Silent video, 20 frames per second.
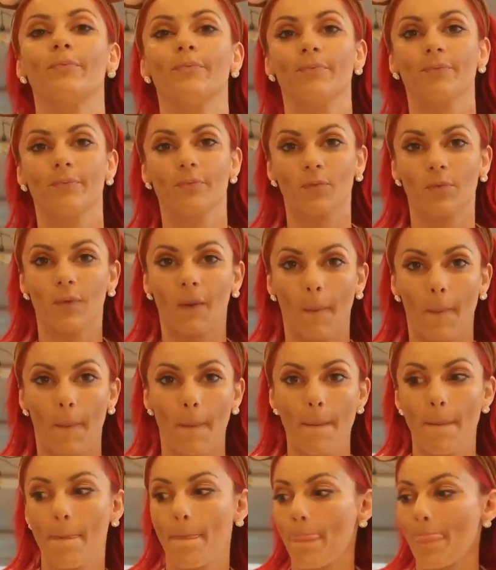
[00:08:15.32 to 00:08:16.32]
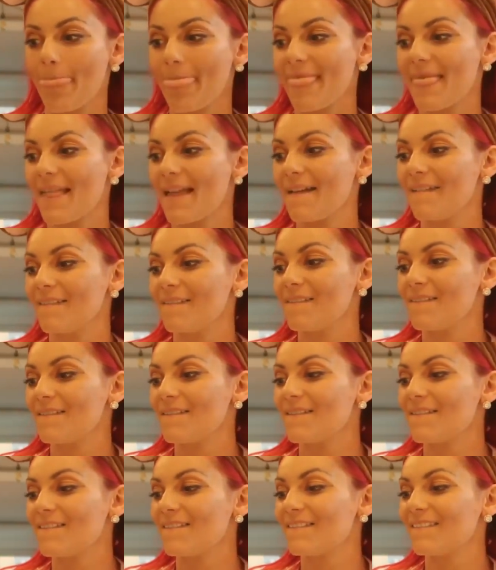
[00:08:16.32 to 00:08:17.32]

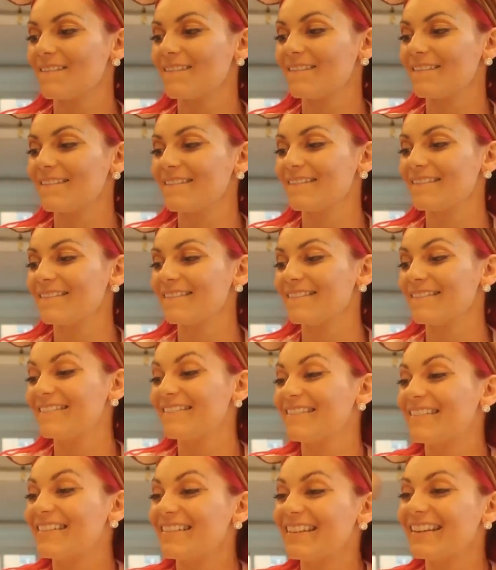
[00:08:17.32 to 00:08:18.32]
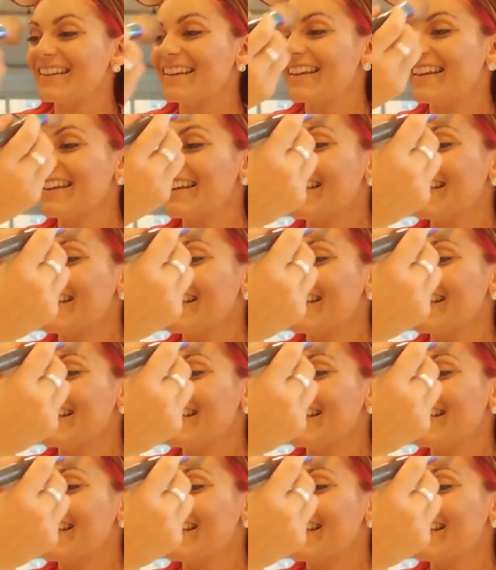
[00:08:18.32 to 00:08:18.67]
The person shown says nothing.